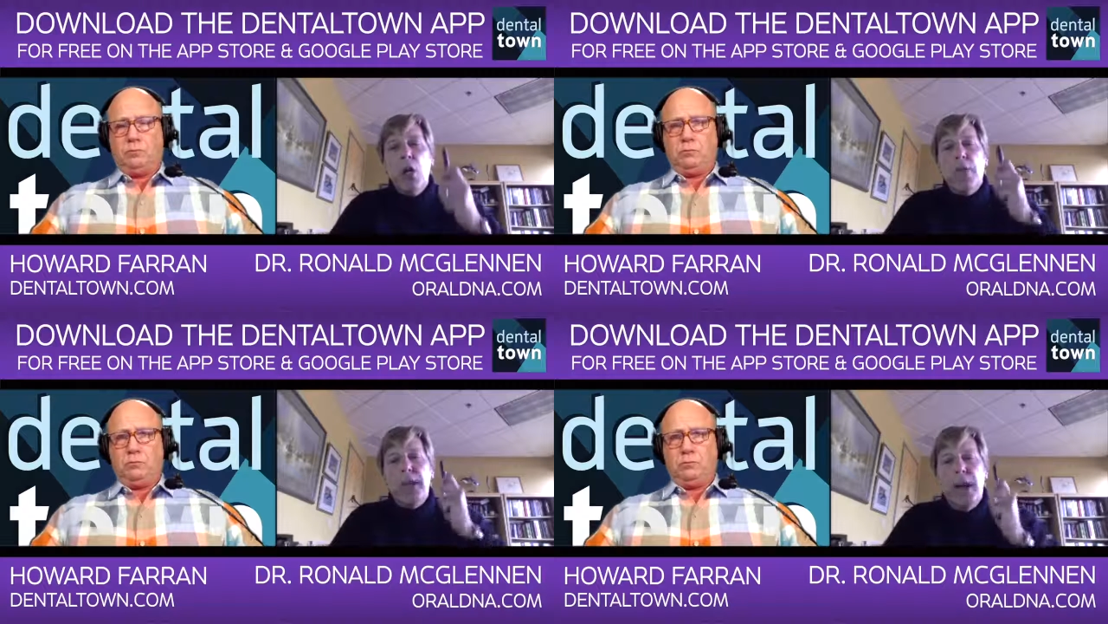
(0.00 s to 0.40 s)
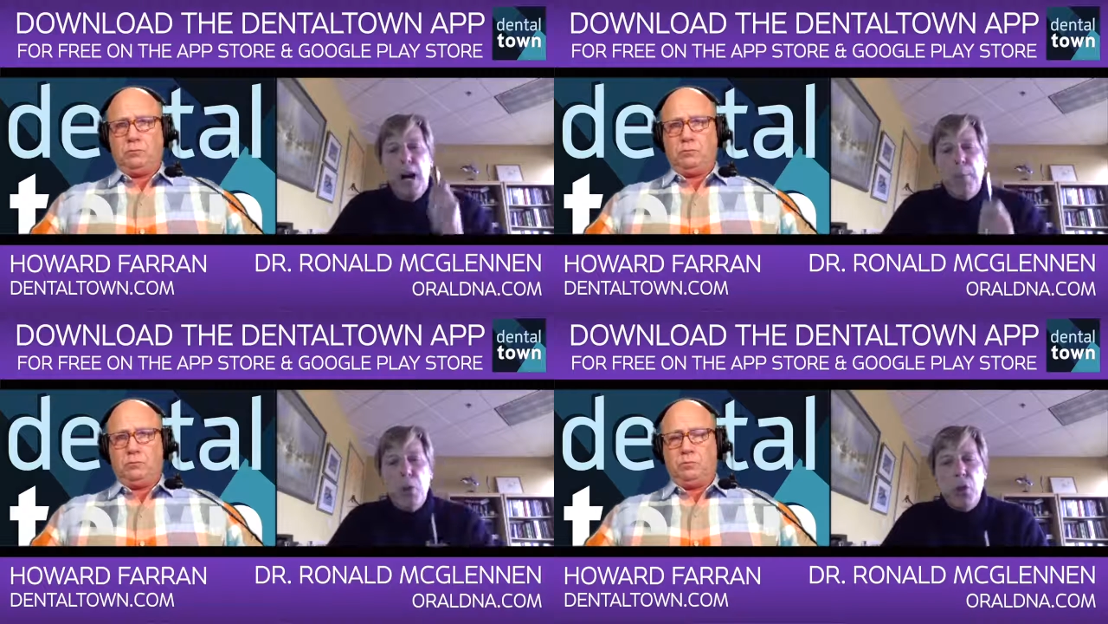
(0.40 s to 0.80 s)
Speaker 1: you have an
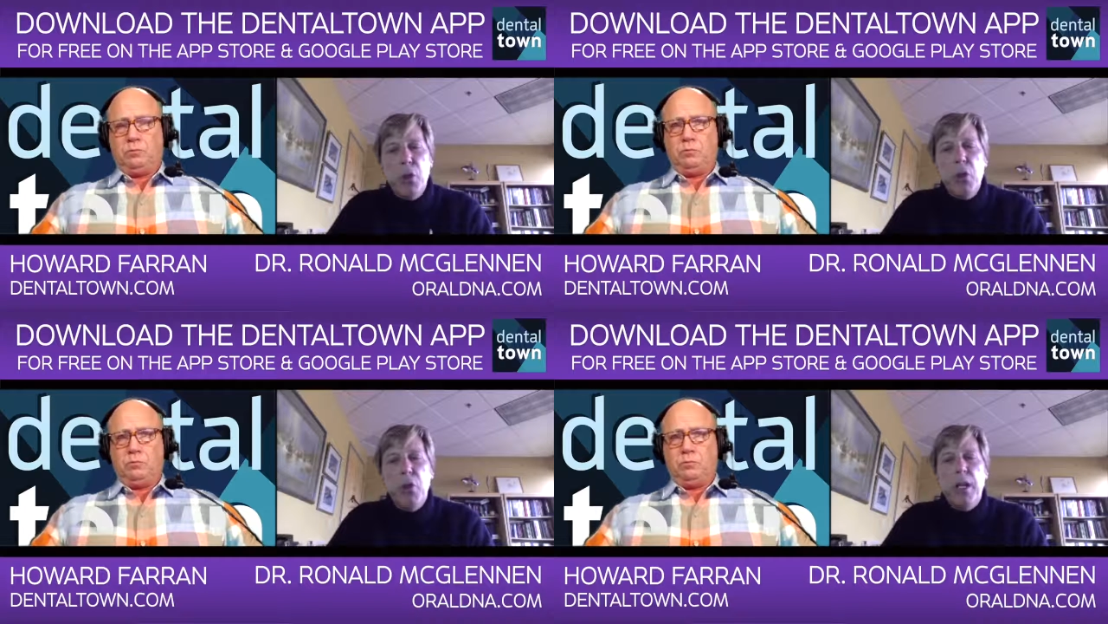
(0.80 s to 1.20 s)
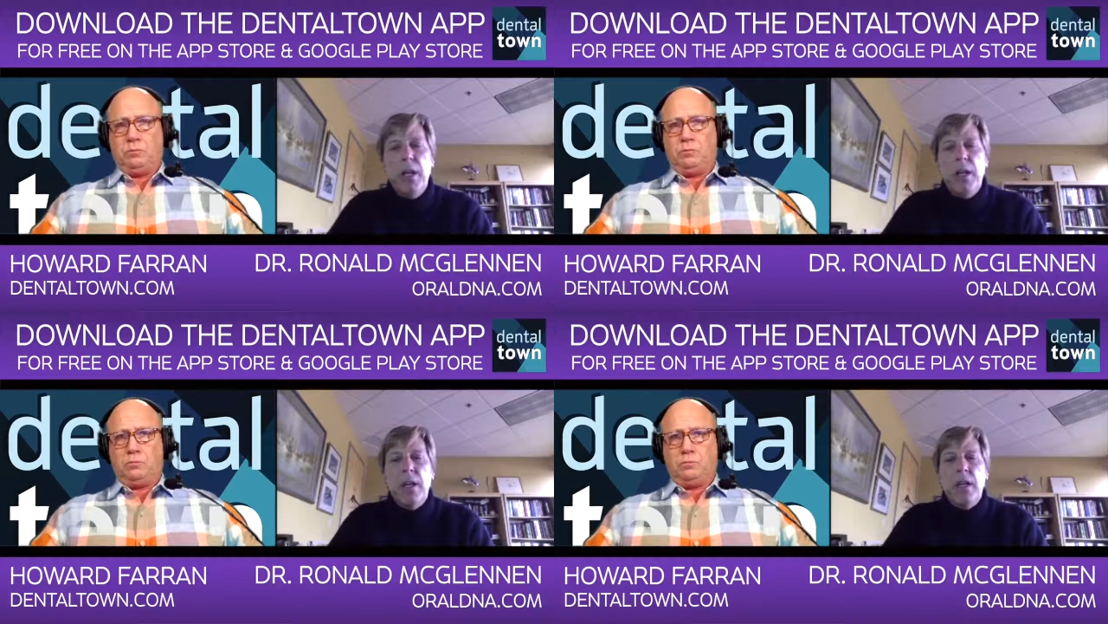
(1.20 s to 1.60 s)

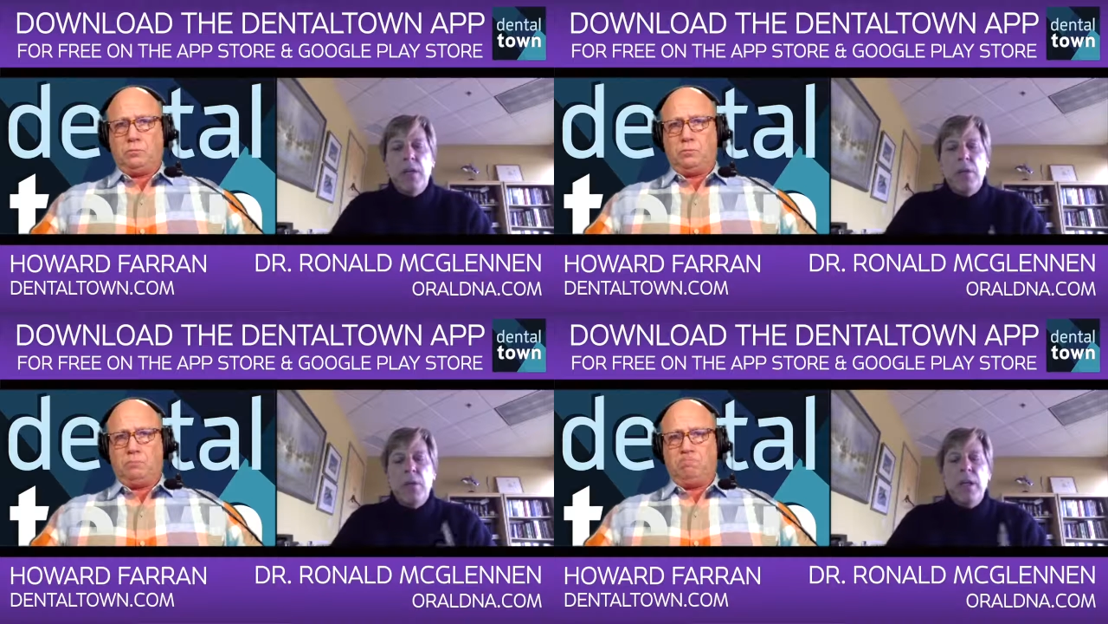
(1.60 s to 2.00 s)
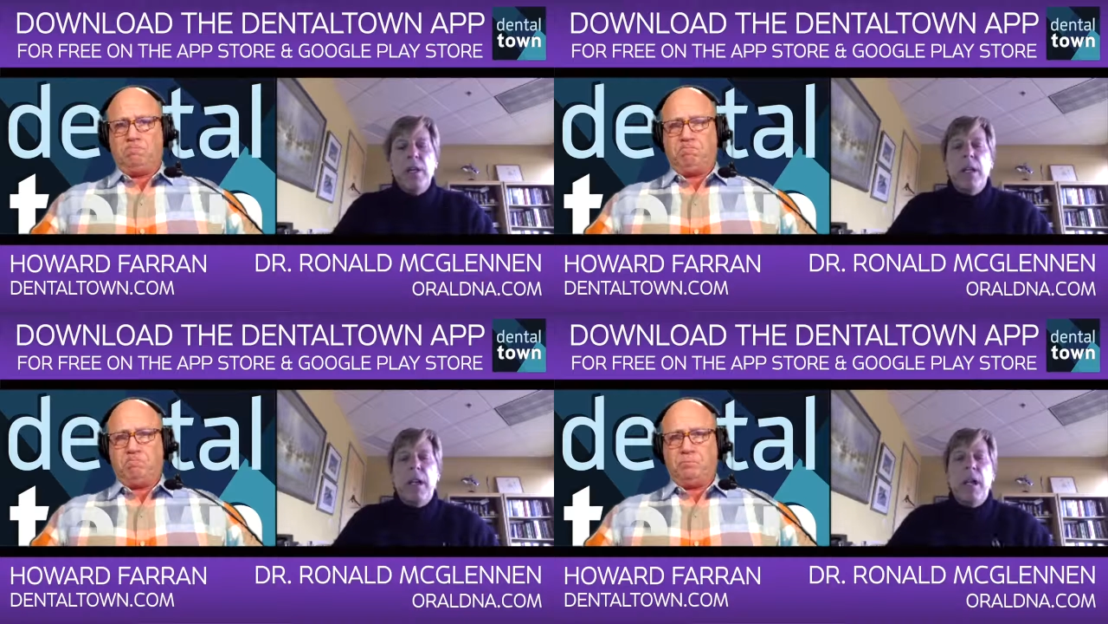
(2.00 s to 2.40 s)
opportunity to
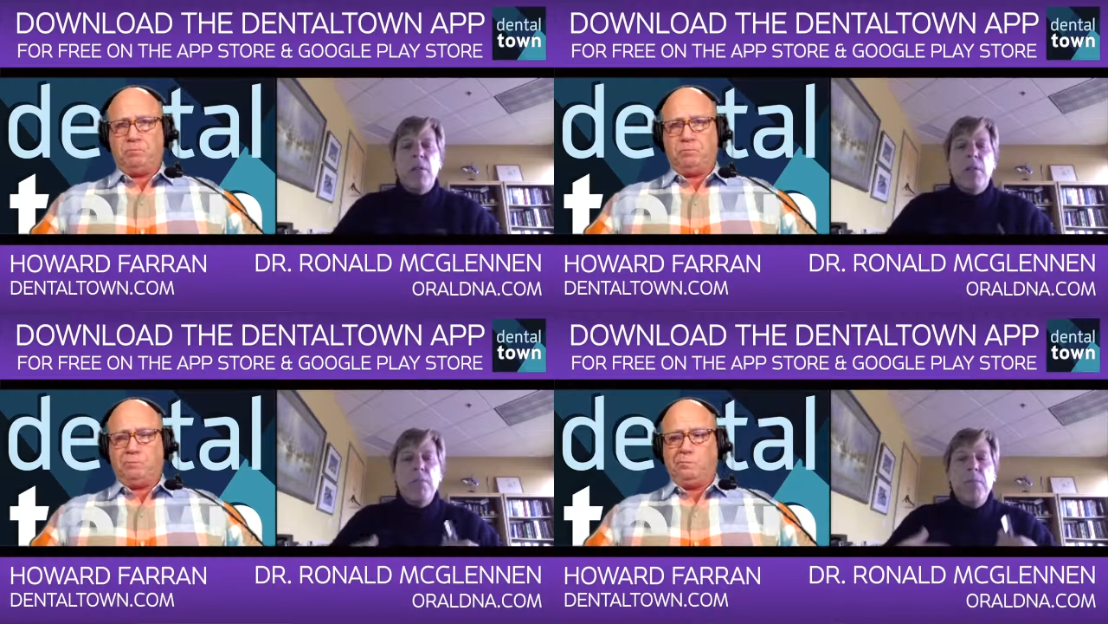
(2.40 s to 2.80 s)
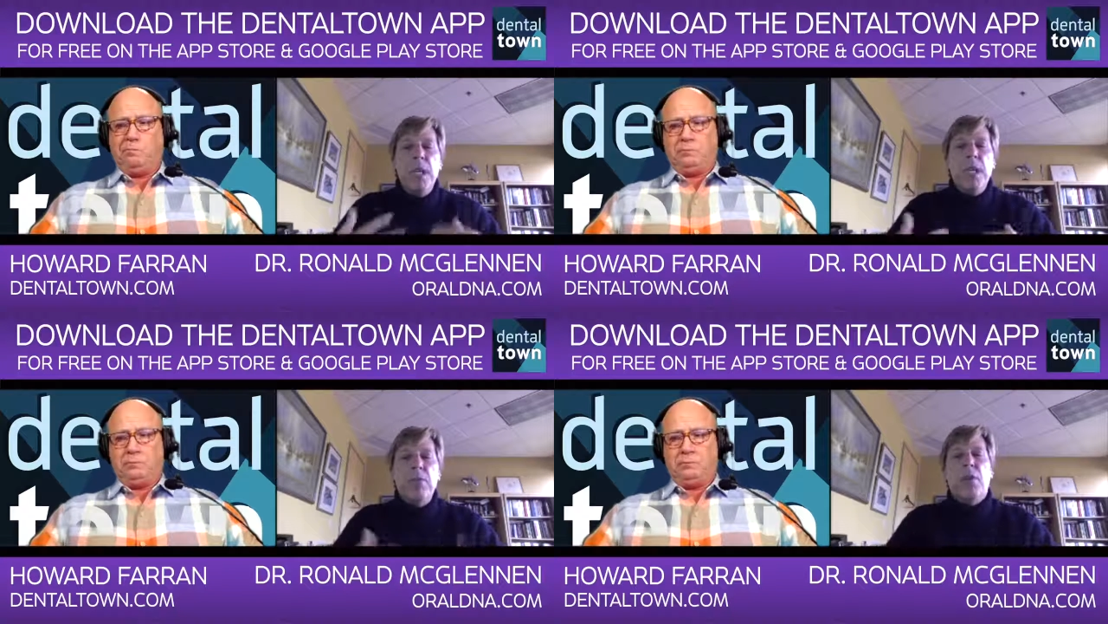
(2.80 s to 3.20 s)
really have a
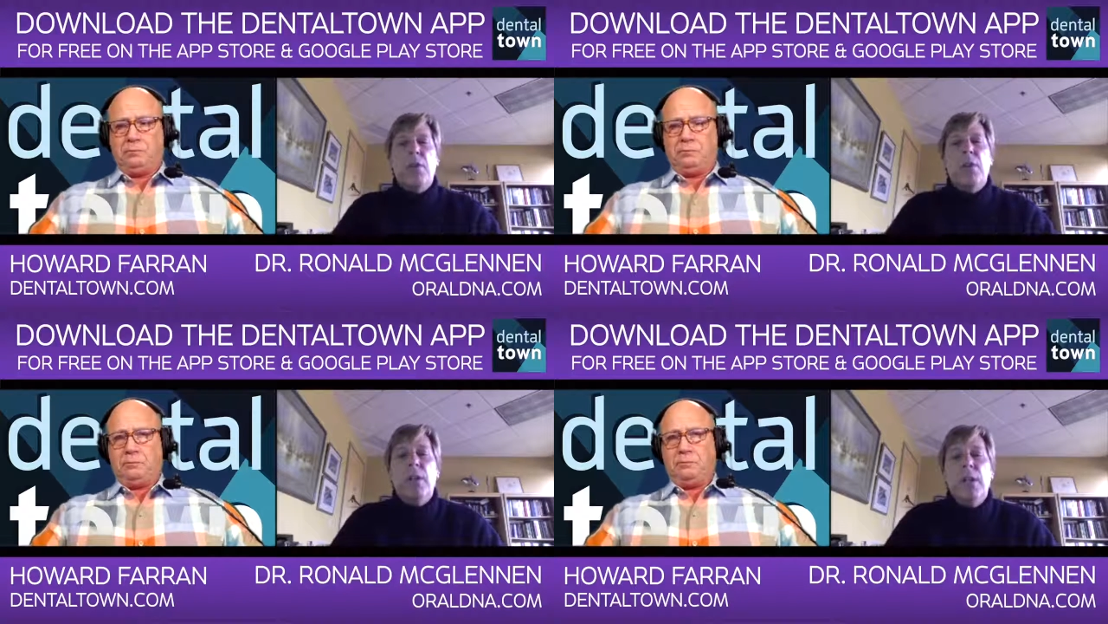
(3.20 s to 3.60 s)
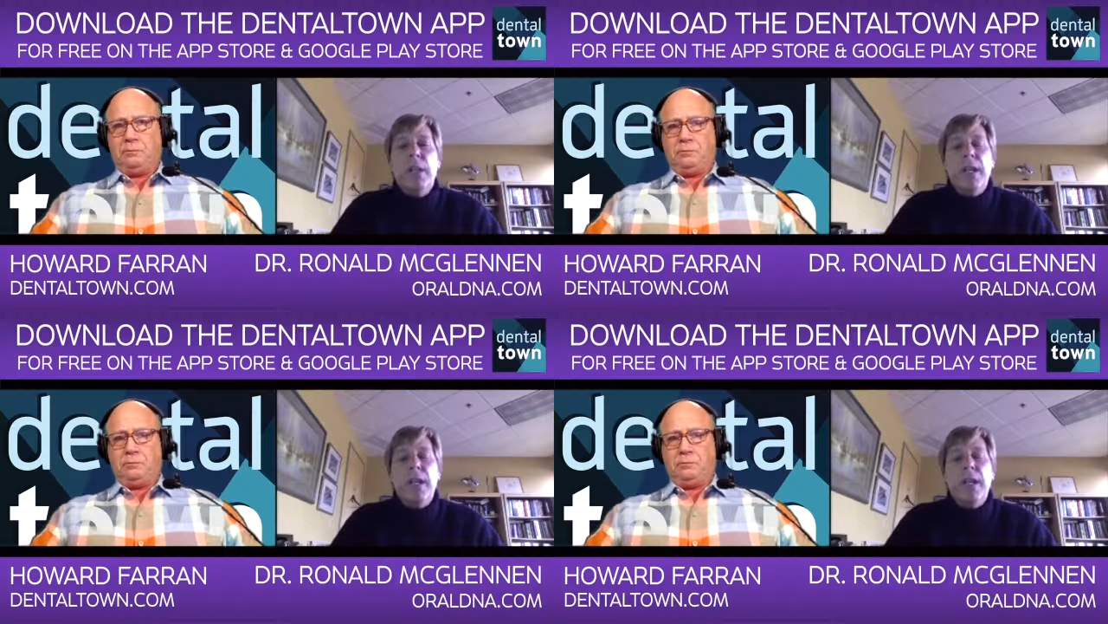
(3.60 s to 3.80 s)
meaningful